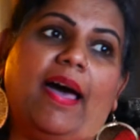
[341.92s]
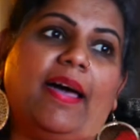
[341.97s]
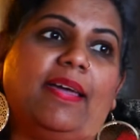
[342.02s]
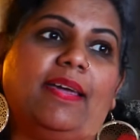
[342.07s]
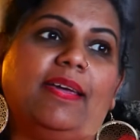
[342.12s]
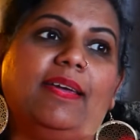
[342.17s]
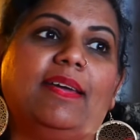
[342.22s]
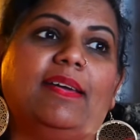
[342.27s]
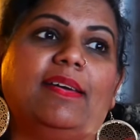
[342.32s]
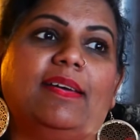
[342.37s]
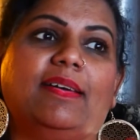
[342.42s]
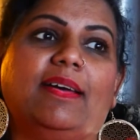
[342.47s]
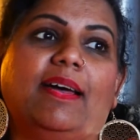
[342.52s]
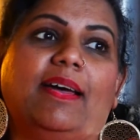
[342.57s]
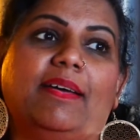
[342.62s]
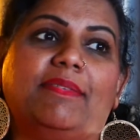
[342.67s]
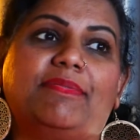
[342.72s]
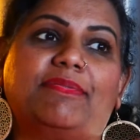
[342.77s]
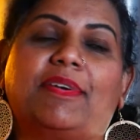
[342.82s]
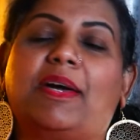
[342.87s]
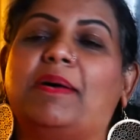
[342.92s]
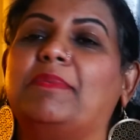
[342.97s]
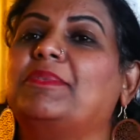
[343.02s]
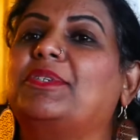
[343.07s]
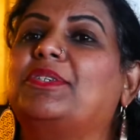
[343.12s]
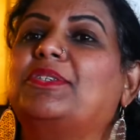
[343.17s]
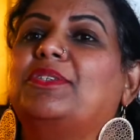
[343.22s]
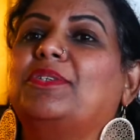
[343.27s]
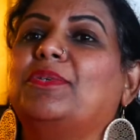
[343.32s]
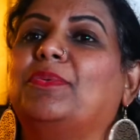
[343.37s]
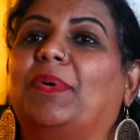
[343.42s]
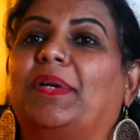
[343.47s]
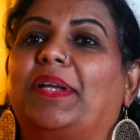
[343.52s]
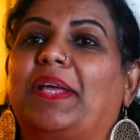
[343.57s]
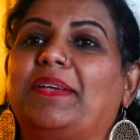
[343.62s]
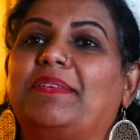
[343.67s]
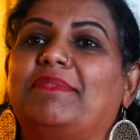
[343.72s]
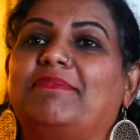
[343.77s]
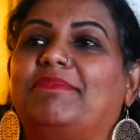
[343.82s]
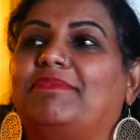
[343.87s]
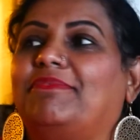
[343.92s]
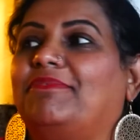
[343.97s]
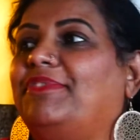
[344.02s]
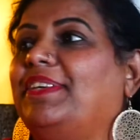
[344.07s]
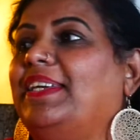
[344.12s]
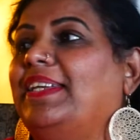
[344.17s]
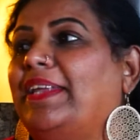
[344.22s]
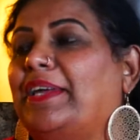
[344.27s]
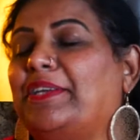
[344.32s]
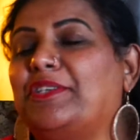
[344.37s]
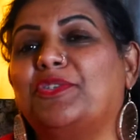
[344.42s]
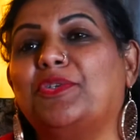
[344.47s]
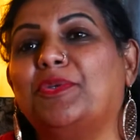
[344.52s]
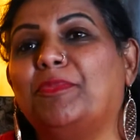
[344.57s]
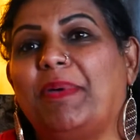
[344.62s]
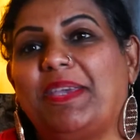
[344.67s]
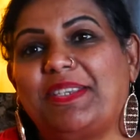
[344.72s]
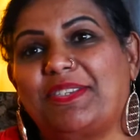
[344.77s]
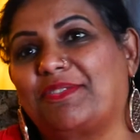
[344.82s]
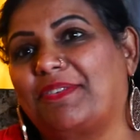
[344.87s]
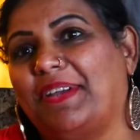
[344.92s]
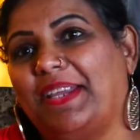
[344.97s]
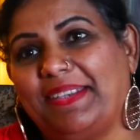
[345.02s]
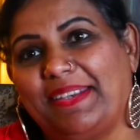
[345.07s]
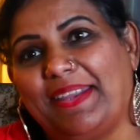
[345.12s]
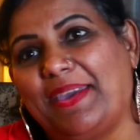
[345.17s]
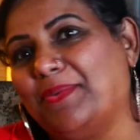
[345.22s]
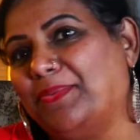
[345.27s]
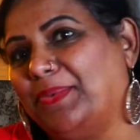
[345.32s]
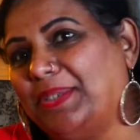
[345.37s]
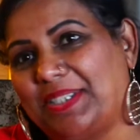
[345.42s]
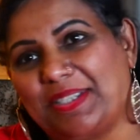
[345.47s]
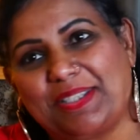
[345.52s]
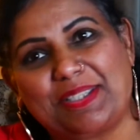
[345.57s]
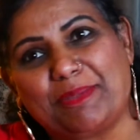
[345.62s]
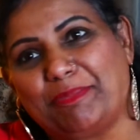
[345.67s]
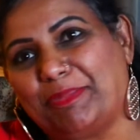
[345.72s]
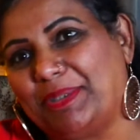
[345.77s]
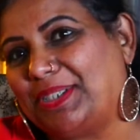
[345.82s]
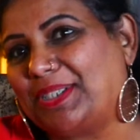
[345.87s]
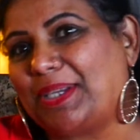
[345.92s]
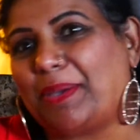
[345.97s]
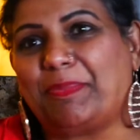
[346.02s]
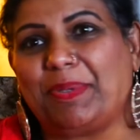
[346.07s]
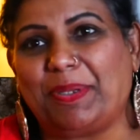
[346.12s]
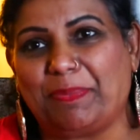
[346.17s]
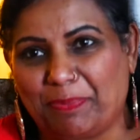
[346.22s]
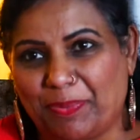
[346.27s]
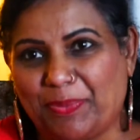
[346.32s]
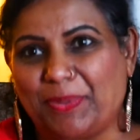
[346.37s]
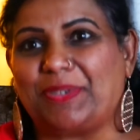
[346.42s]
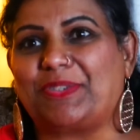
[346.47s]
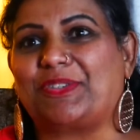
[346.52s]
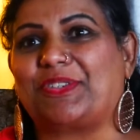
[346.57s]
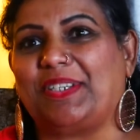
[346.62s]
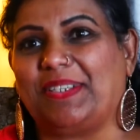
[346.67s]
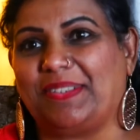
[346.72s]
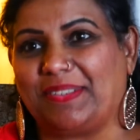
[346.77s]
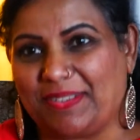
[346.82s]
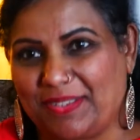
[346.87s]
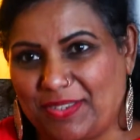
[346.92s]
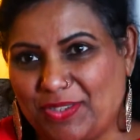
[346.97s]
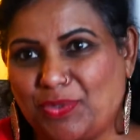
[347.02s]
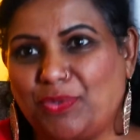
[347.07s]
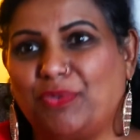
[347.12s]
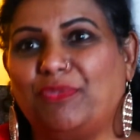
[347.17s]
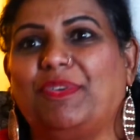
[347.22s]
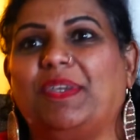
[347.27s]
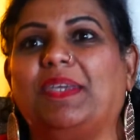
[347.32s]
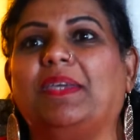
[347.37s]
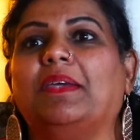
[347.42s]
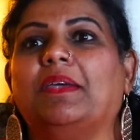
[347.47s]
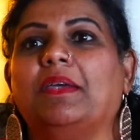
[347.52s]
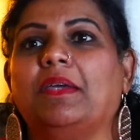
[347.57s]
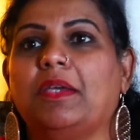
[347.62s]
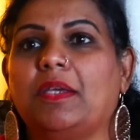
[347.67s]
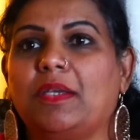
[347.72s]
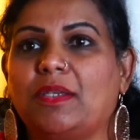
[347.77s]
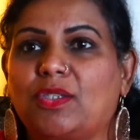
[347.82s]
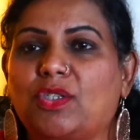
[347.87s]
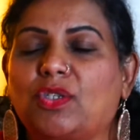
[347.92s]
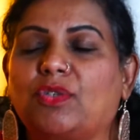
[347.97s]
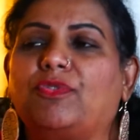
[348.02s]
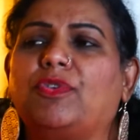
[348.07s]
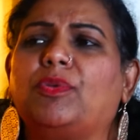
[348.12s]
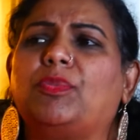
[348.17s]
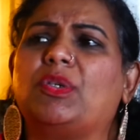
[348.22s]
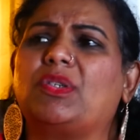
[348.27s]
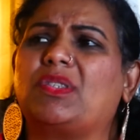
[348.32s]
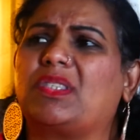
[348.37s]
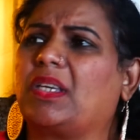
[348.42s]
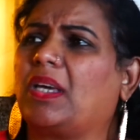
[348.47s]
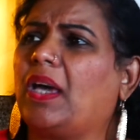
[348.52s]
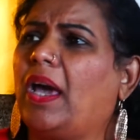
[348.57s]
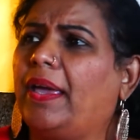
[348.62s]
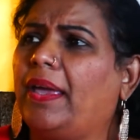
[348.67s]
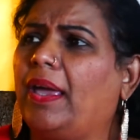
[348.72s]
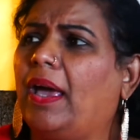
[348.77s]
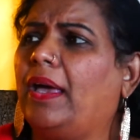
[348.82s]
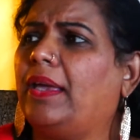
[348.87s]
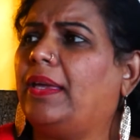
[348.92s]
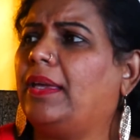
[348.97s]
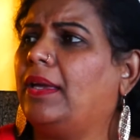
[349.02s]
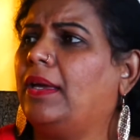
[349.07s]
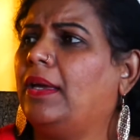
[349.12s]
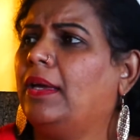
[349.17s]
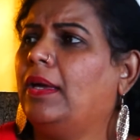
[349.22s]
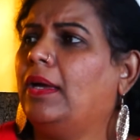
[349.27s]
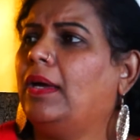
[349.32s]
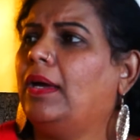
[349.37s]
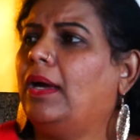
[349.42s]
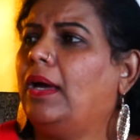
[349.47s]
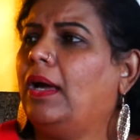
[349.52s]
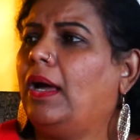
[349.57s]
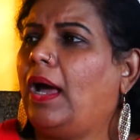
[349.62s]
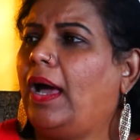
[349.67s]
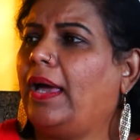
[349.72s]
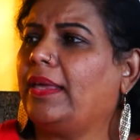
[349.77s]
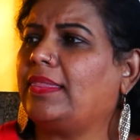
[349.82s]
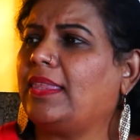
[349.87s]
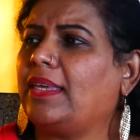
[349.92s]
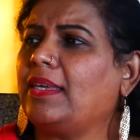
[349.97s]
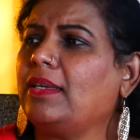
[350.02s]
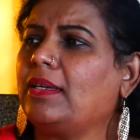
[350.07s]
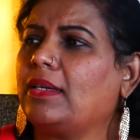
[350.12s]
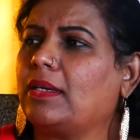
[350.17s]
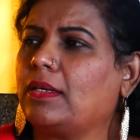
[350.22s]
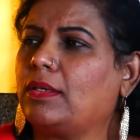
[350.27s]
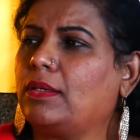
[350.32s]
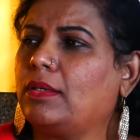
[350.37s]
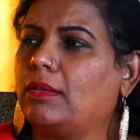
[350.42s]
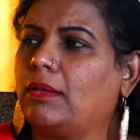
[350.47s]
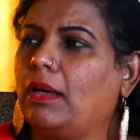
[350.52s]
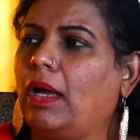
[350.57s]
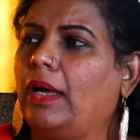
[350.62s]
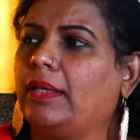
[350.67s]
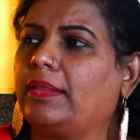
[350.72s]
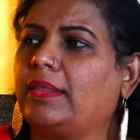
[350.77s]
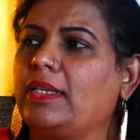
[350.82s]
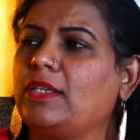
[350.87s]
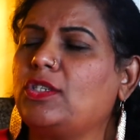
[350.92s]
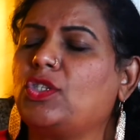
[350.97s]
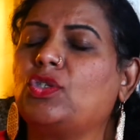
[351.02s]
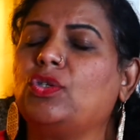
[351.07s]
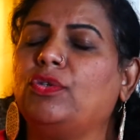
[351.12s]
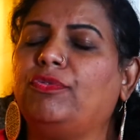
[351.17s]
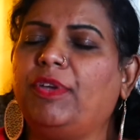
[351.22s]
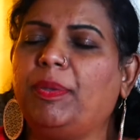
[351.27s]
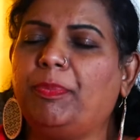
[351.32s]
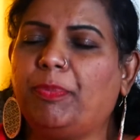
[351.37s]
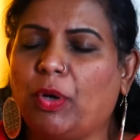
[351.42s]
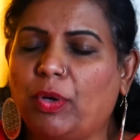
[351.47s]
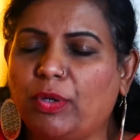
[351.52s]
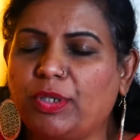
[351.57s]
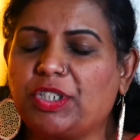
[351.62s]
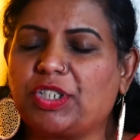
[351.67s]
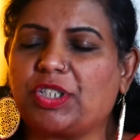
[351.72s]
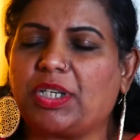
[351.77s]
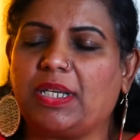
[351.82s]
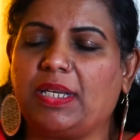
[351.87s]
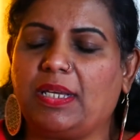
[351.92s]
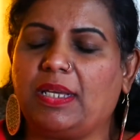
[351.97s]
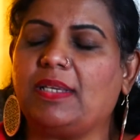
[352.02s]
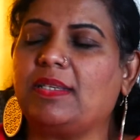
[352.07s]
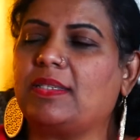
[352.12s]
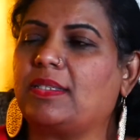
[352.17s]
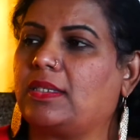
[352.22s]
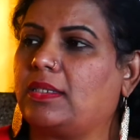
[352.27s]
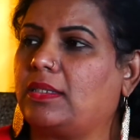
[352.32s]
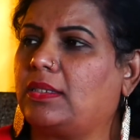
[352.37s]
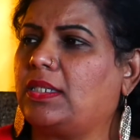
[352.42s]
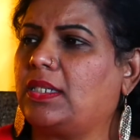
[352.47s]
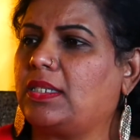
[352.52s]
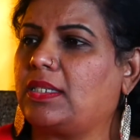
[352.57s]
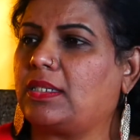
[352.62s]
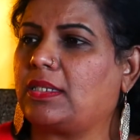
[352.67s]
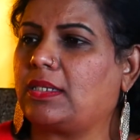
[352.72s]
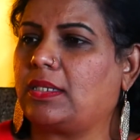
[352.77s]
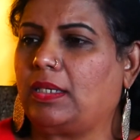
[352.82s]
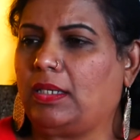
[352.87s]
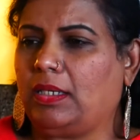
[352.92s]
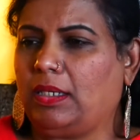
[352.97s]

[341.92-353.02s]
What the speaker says: I've come to do what I feel I do best right now, which is the Punjabi poetry and the Sufi music. I think Sufi poetry is just